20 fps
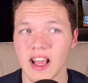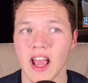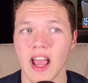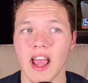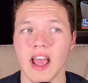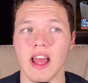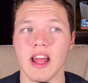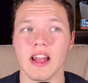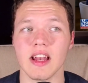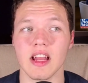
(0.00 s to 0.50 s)

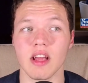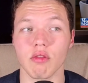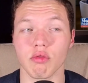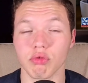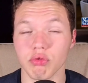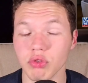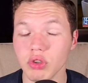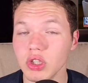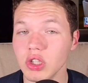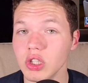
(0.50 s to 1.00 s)
and it
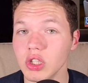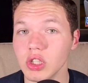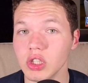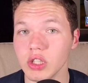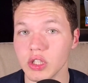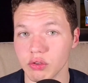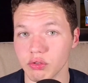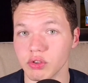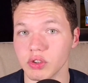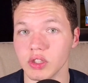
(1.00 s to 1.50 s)

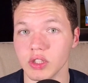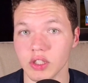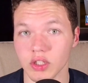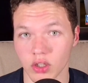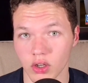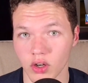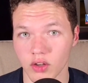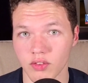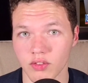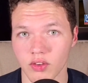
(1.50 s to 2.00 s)
really, really
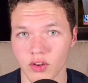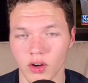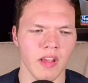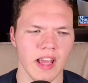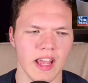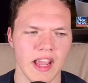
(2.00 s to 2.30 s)
hurts her.